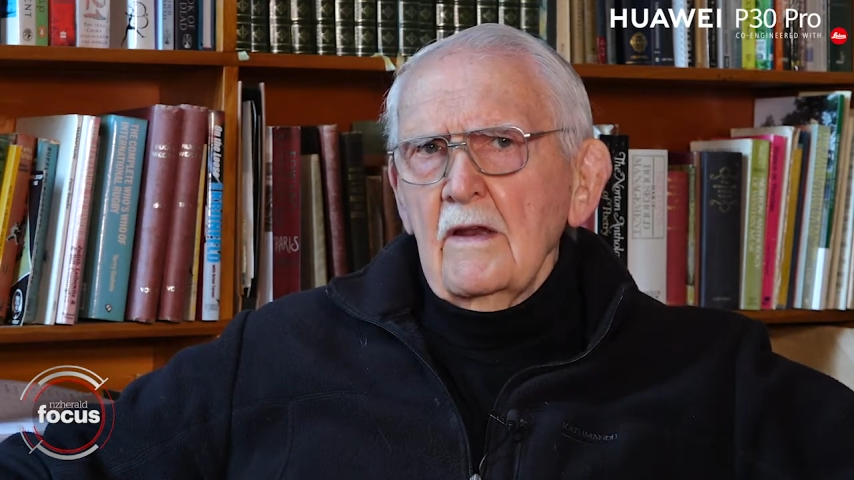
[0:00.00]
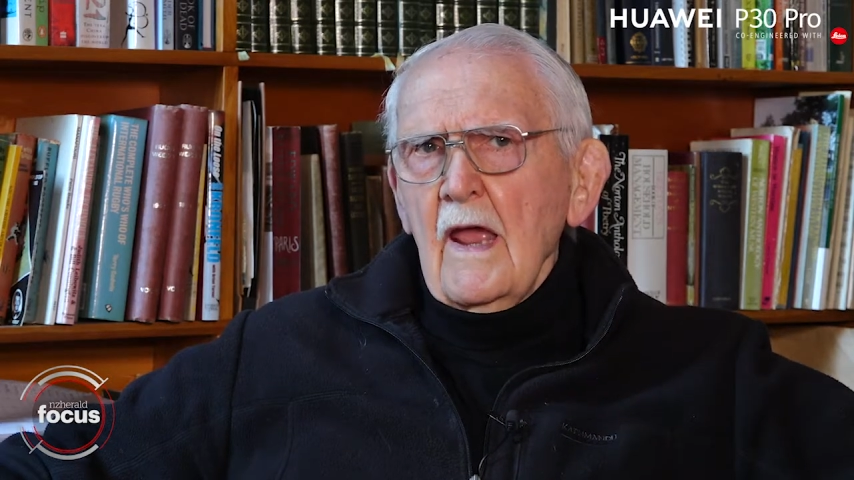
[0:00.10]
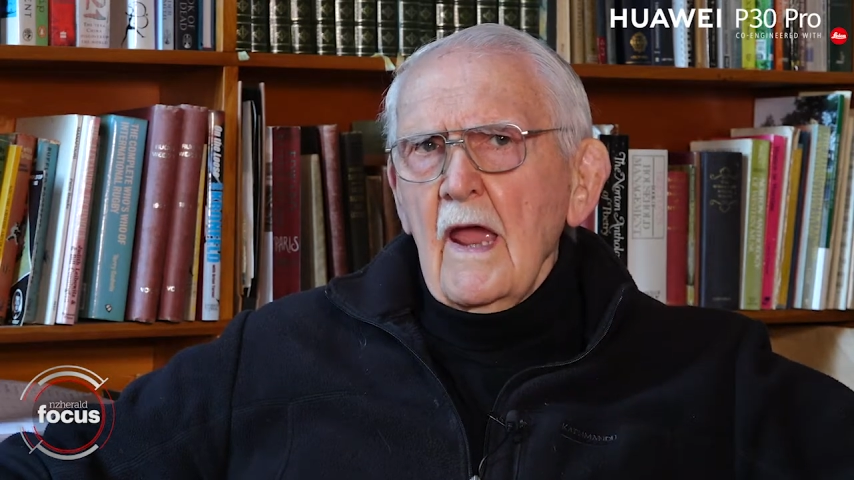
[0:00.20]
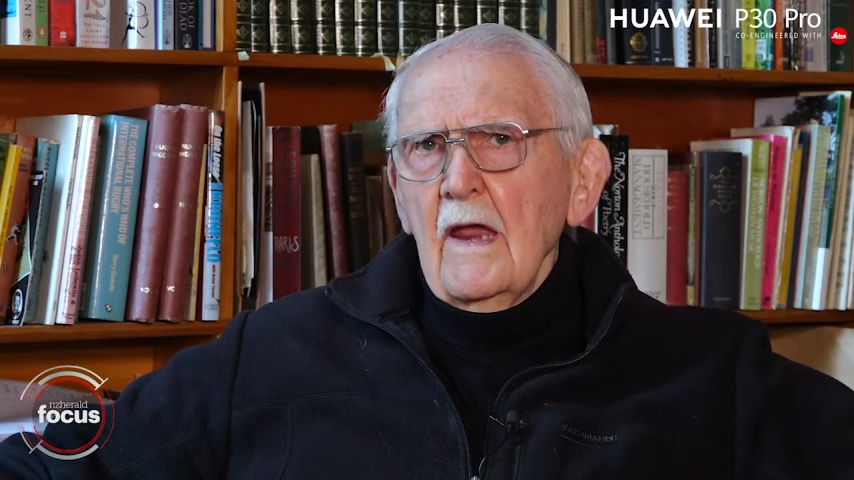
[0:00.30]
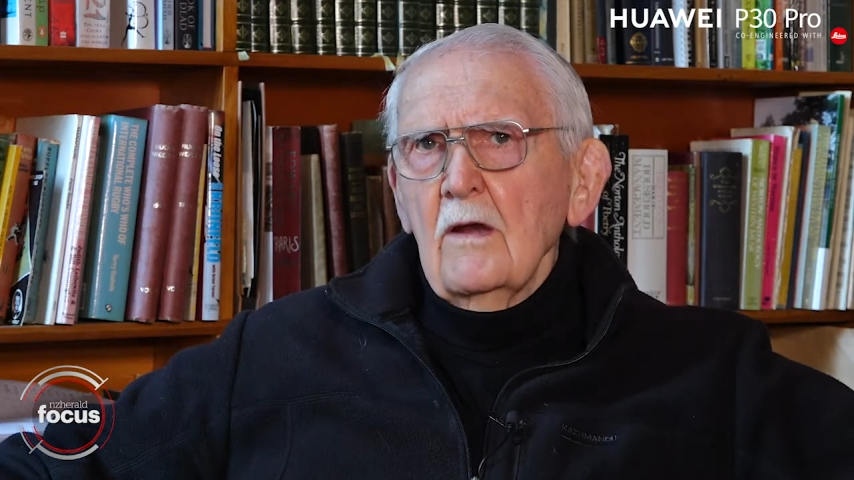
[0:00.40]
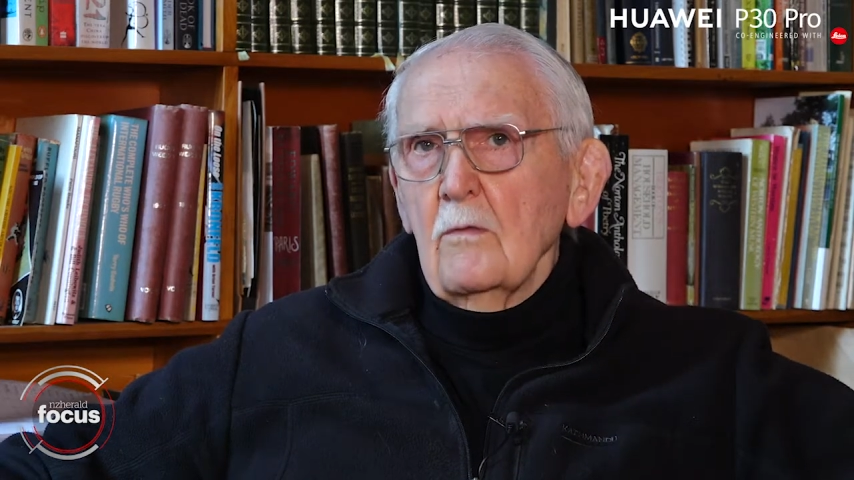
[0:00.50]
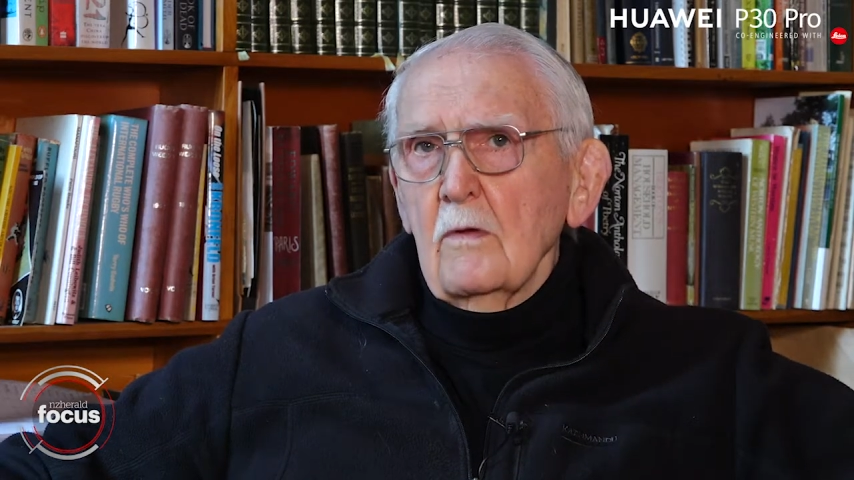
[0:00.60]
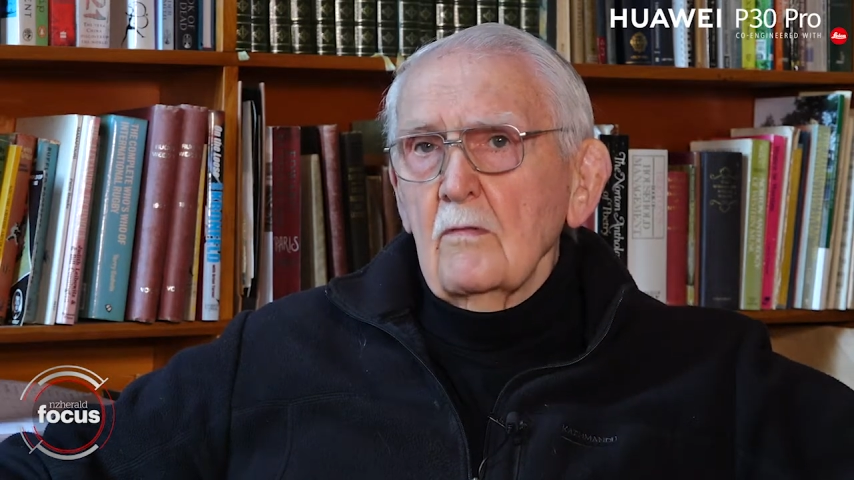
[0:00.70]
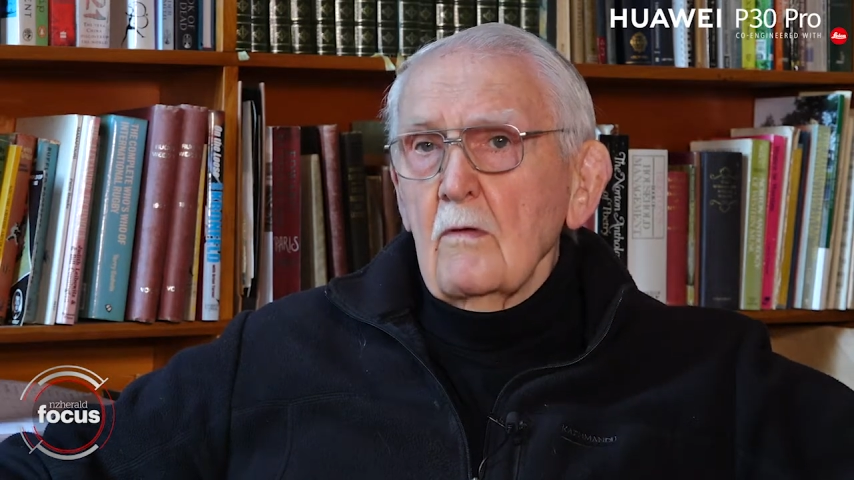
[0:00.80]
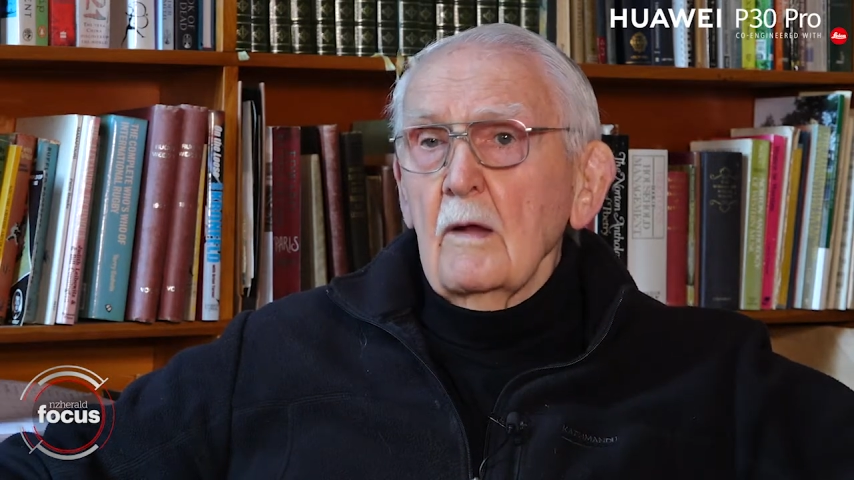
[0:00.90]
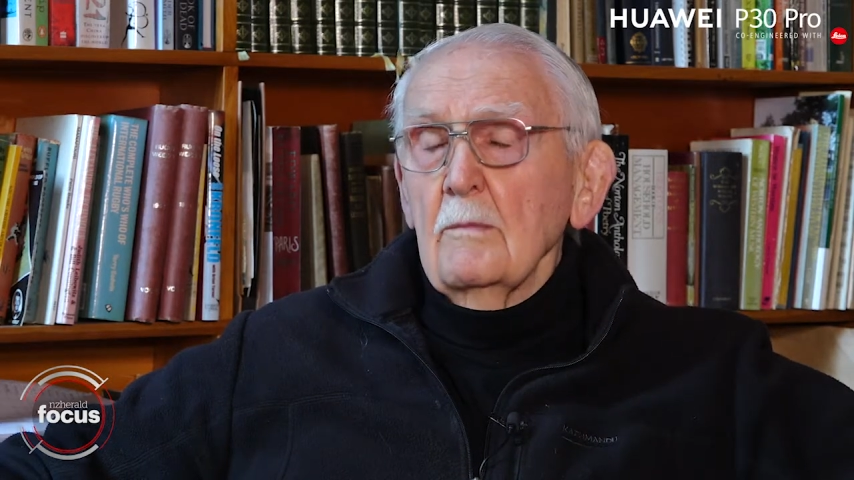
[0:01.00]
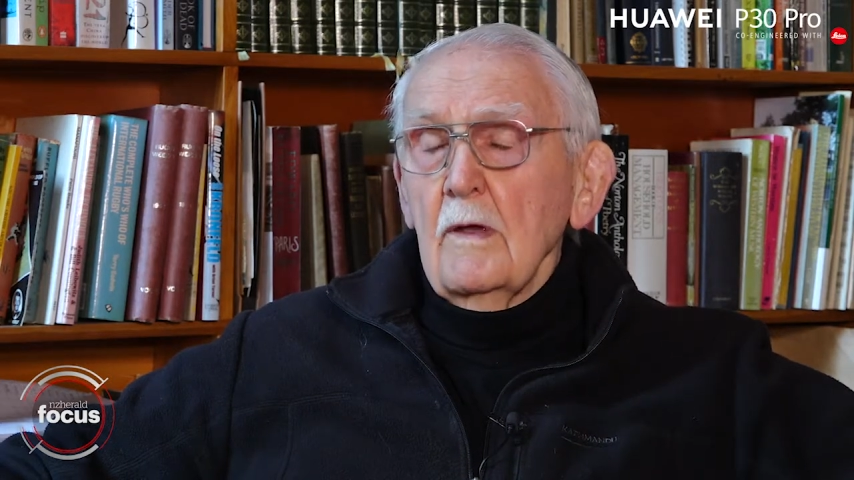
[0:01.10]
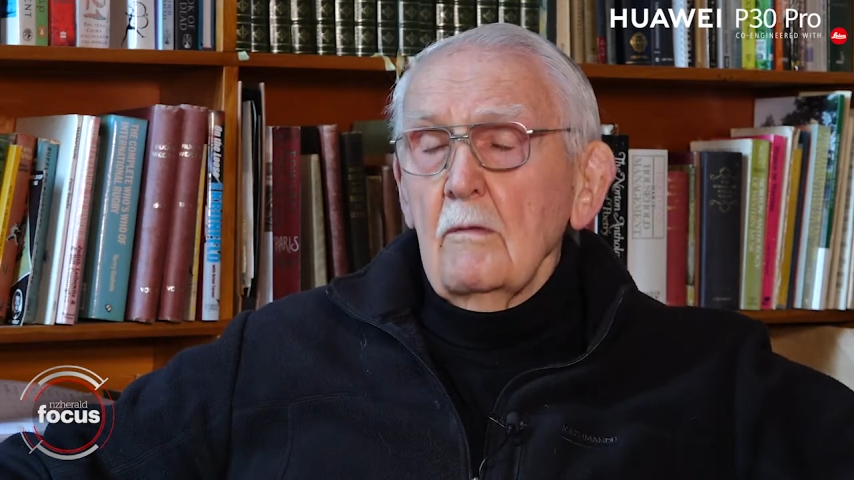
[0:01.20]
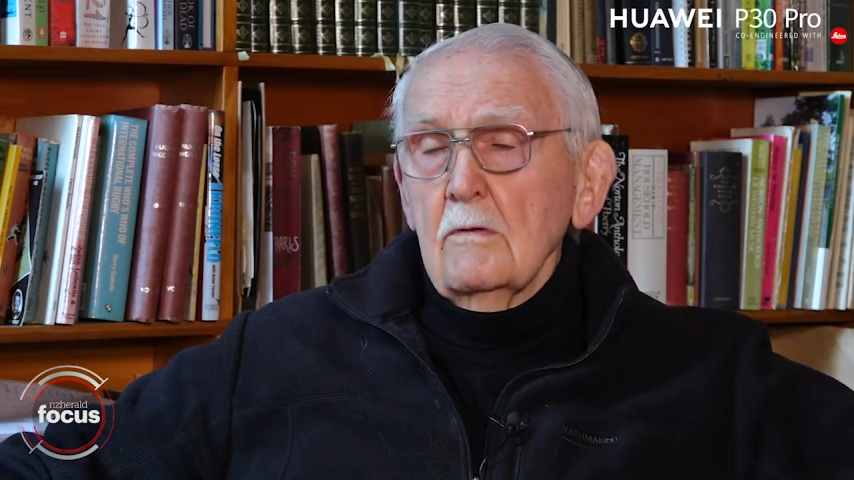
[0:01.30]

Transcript: in hand with rugby